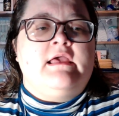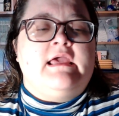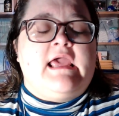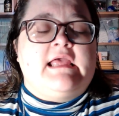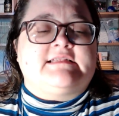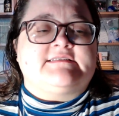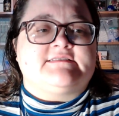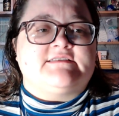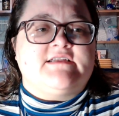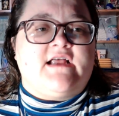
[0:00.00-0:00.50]

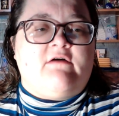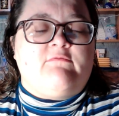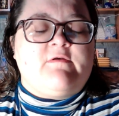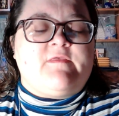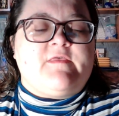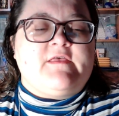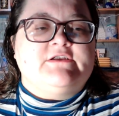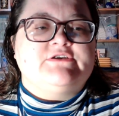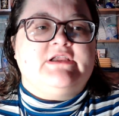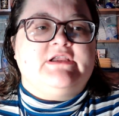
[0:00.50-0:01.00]
it's not
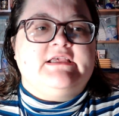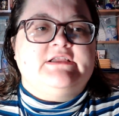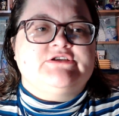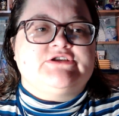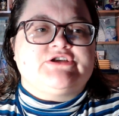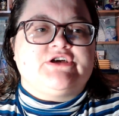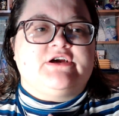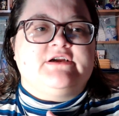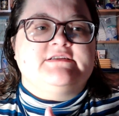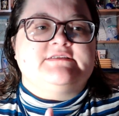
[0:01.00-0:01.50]
within
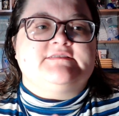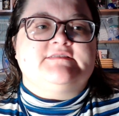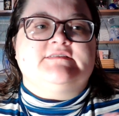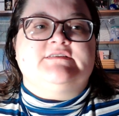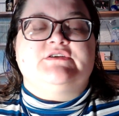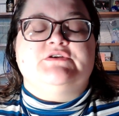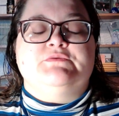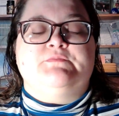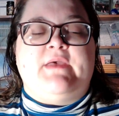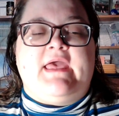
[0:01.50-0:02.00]
insurance
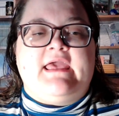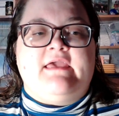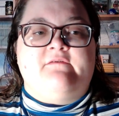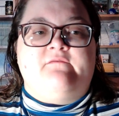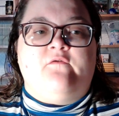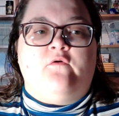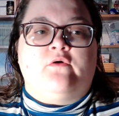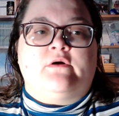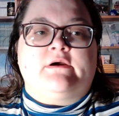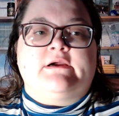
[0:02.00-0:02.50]
to pay
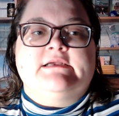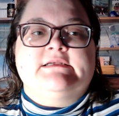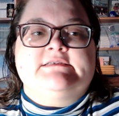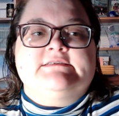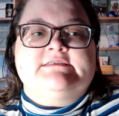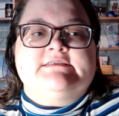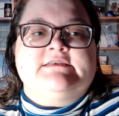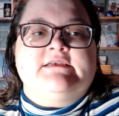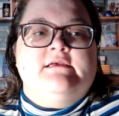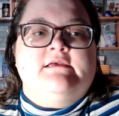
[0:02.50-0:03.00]
for
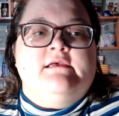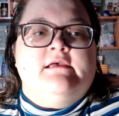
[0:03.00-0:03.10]
it,